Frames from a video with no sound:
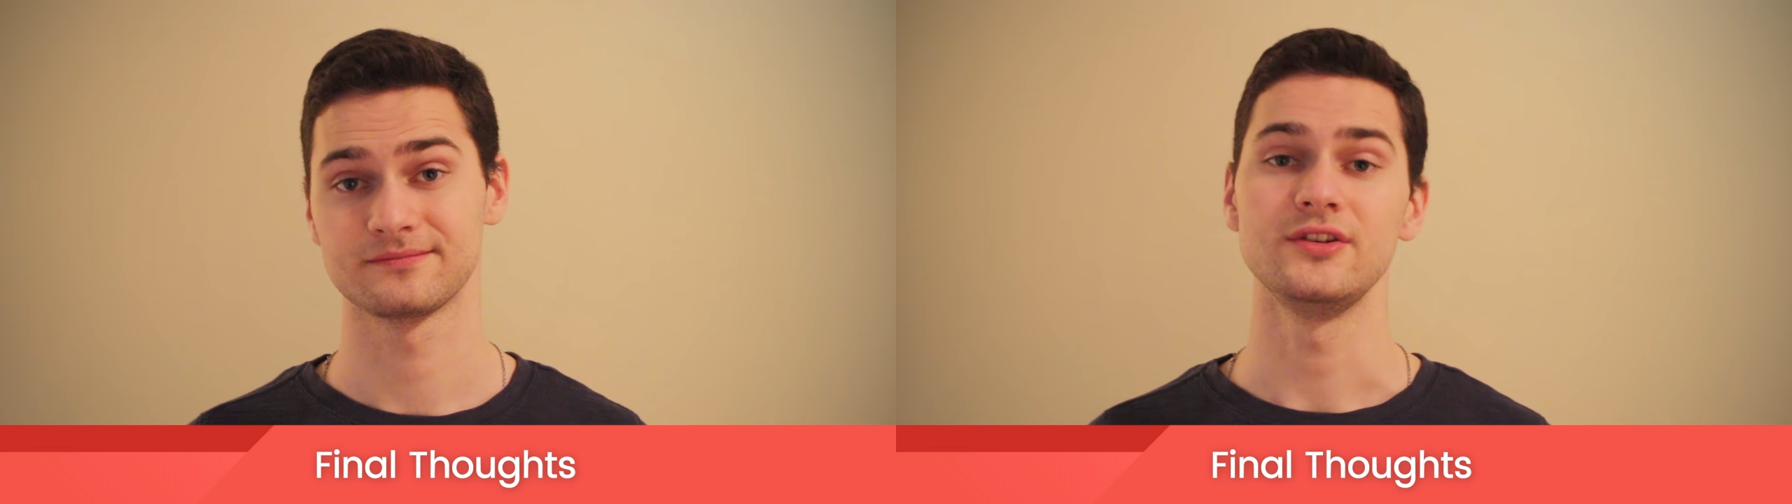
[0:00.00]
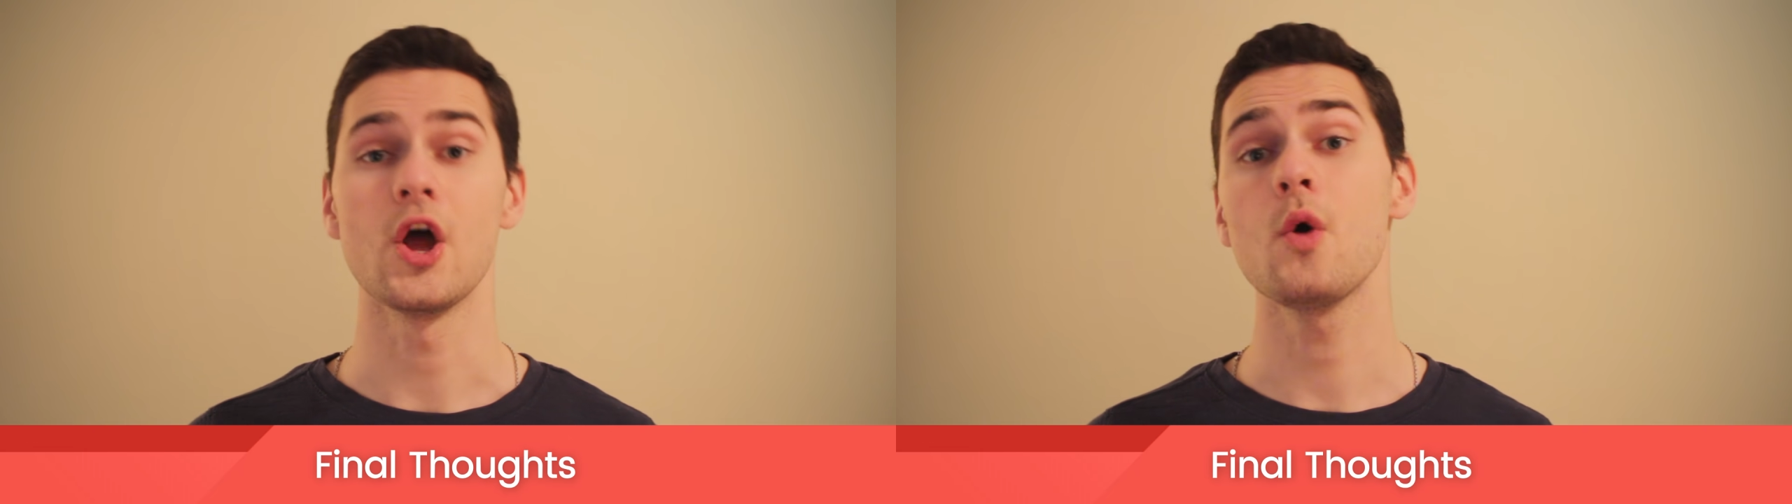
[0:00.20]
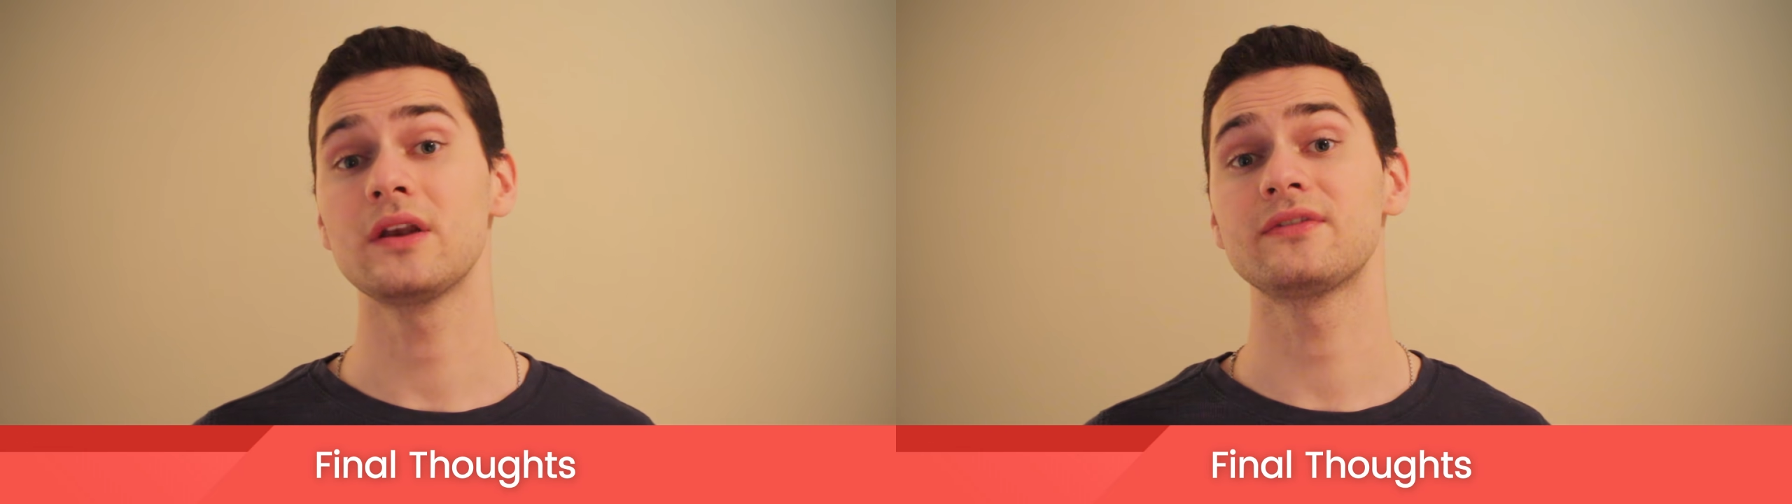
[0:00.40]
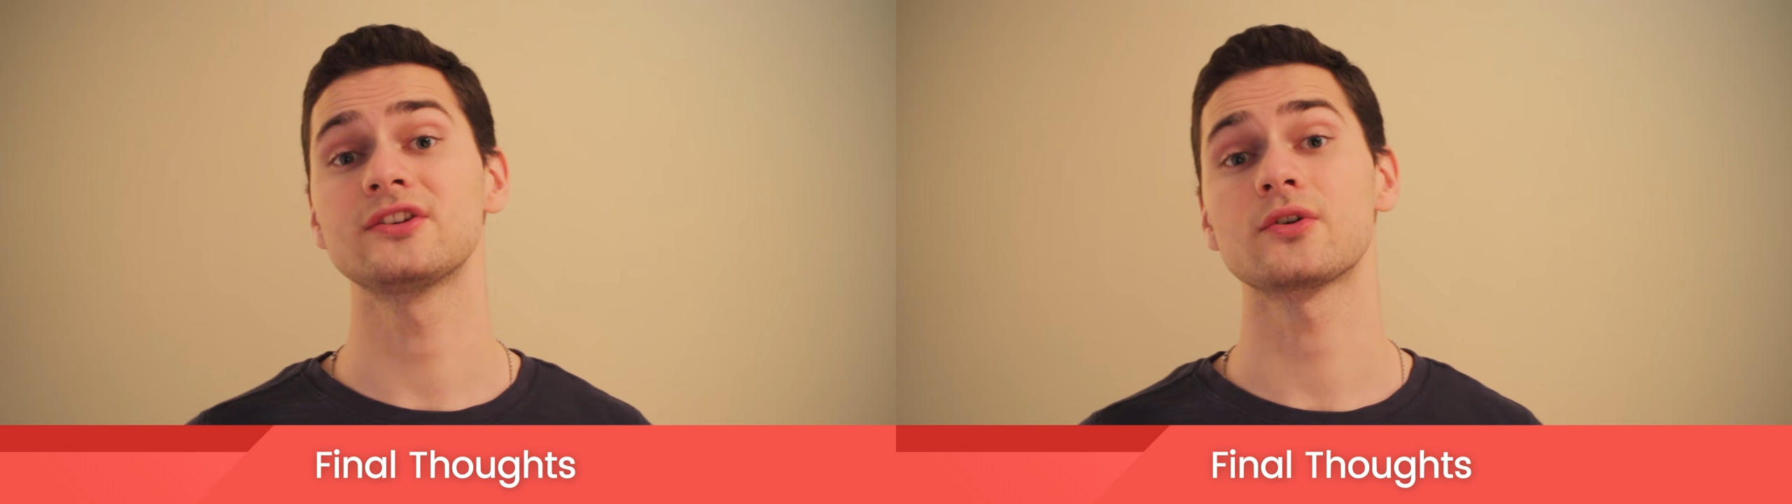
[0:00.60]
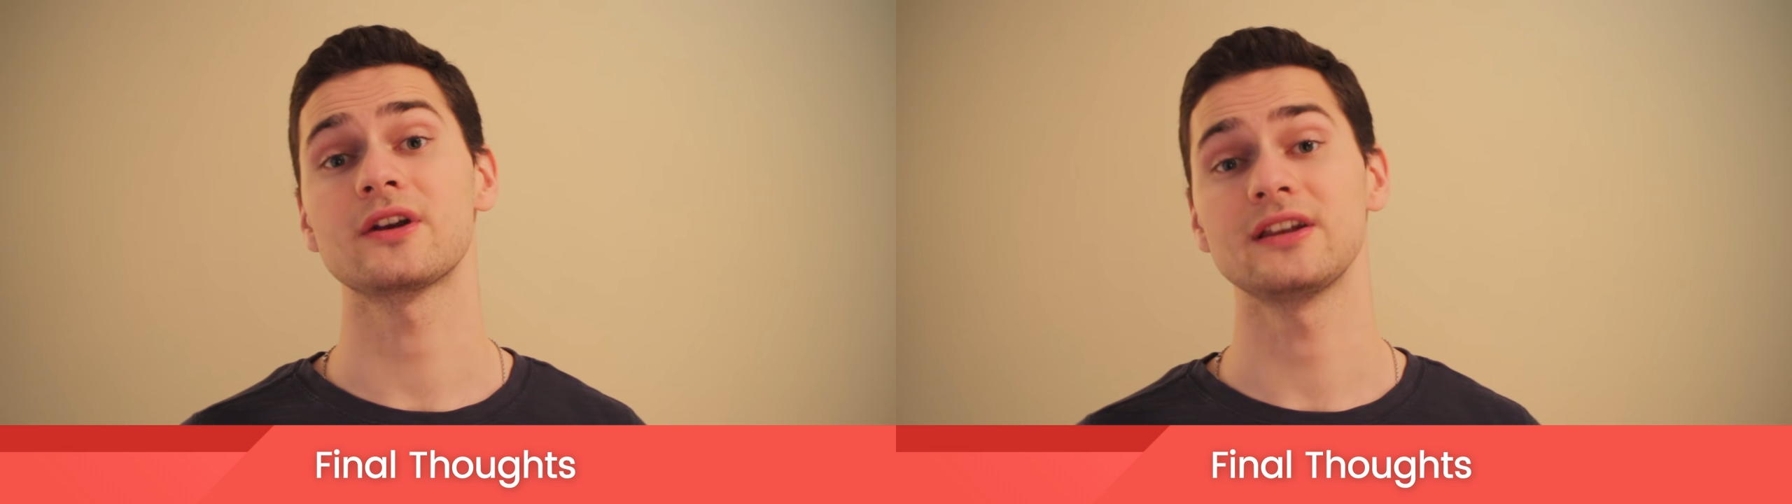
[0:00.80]
No
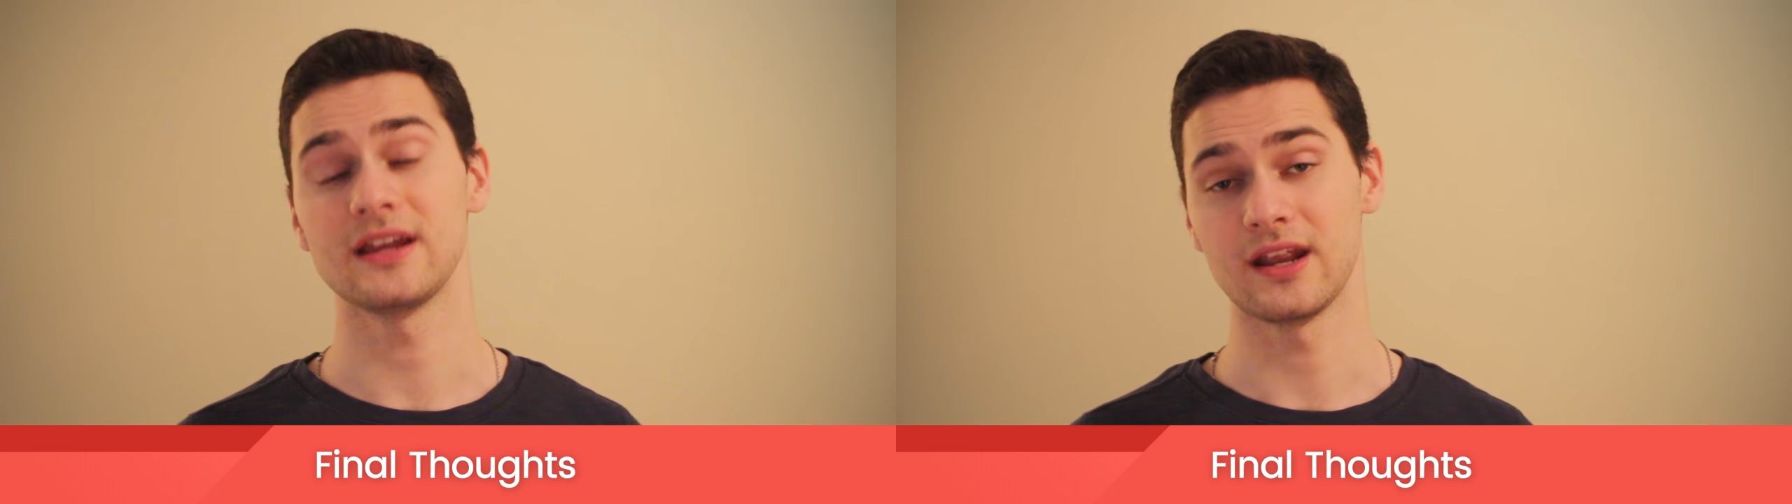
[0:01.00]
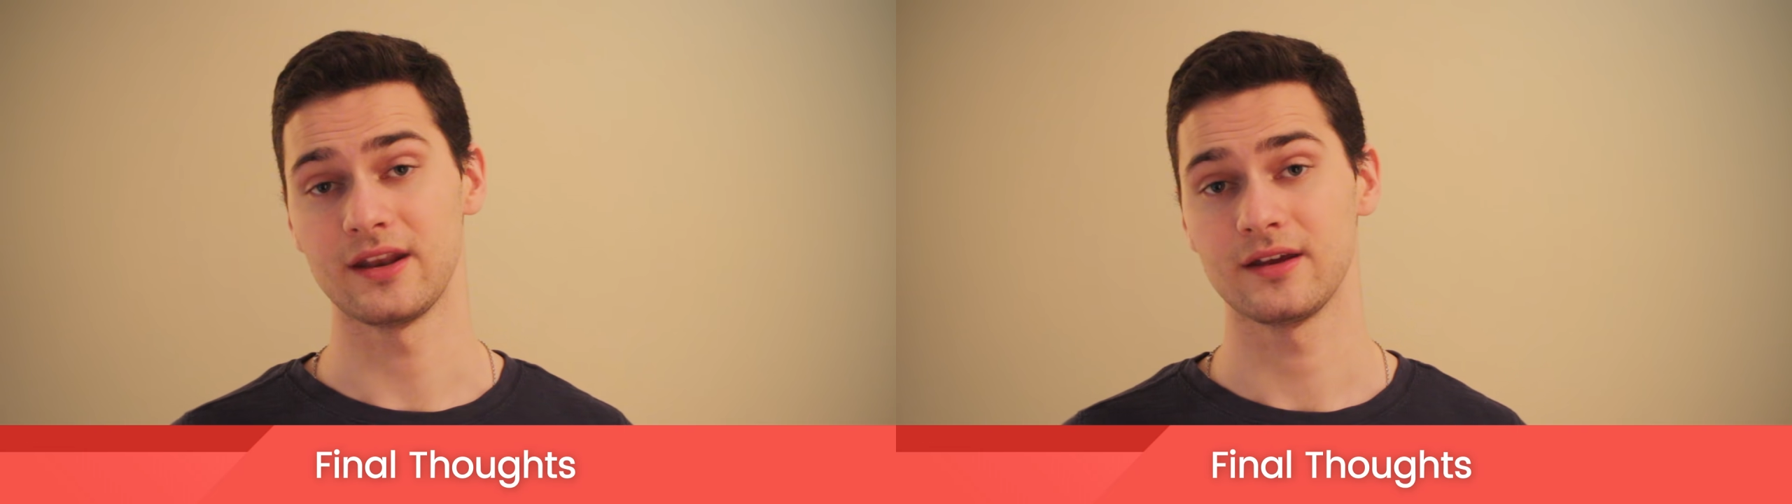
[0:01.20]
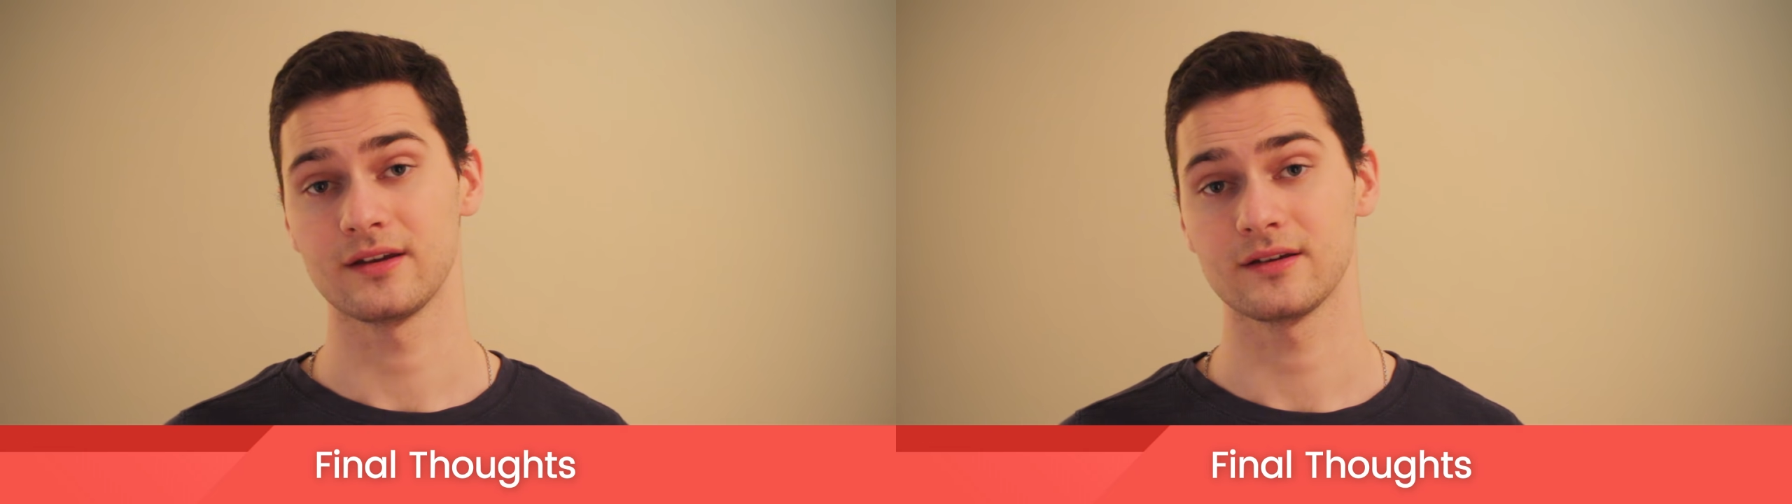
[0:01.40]
inventory needed.